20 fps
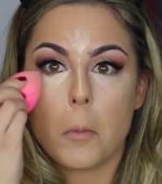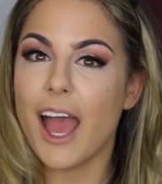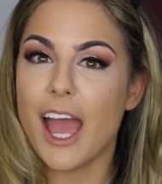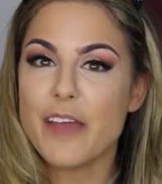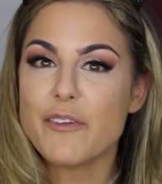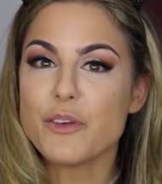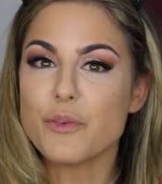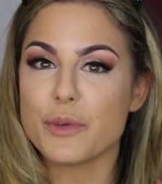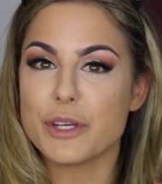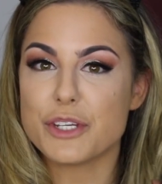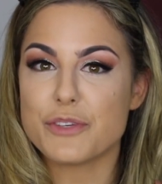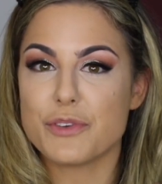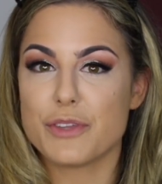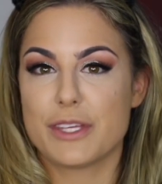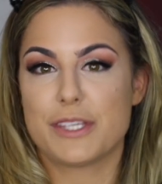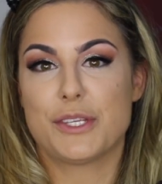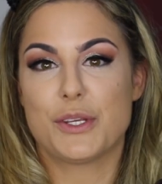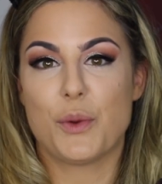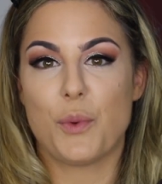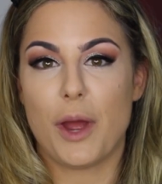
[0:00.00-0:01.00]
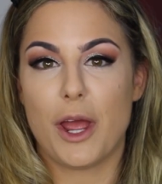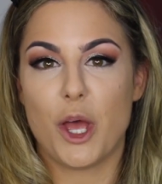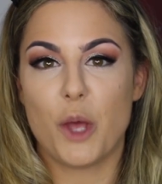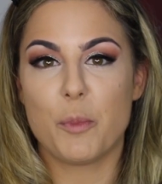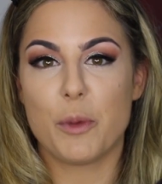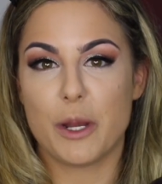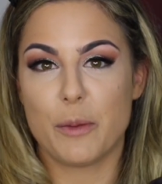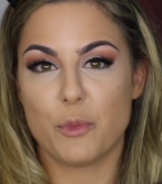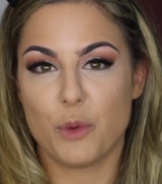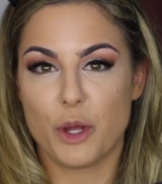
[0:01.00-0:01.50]
I haven't reached for this in a
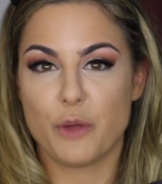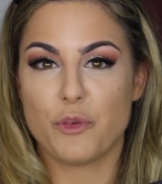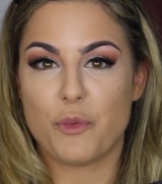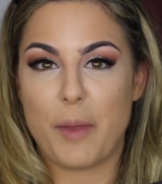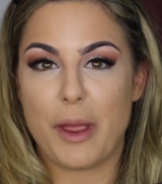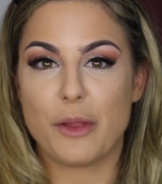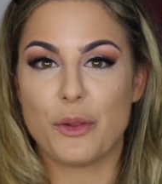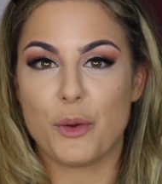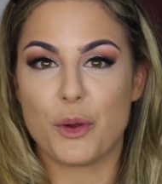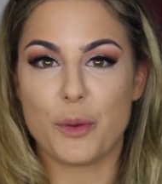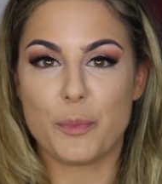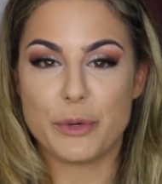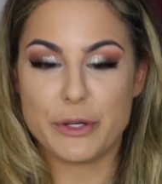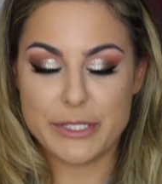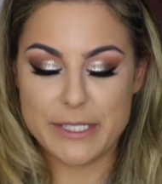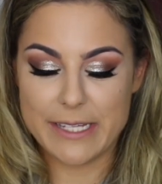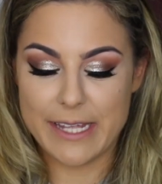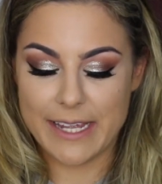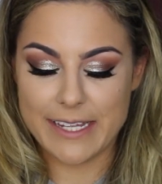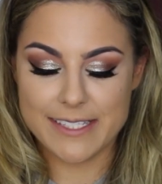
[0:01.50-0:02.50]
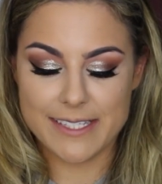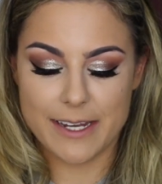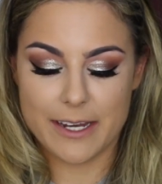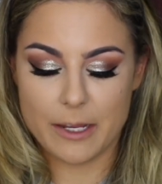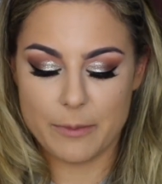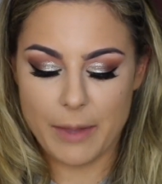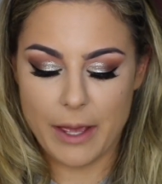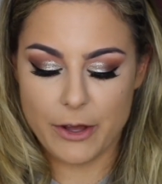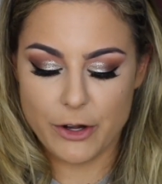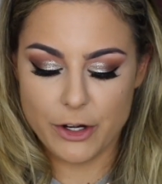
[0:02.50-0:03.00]
while, but I'm going for my Laura Mercier
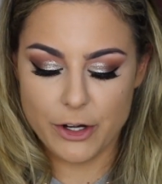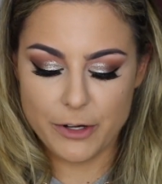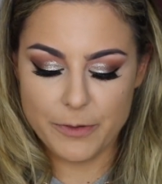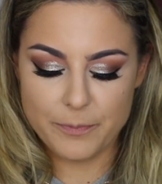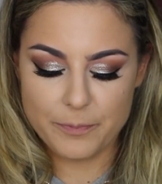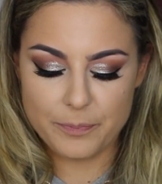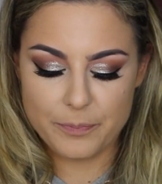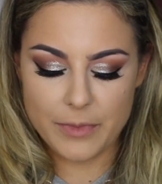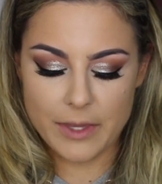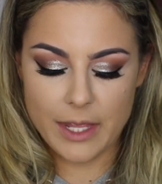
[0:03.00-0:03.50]
setting powder.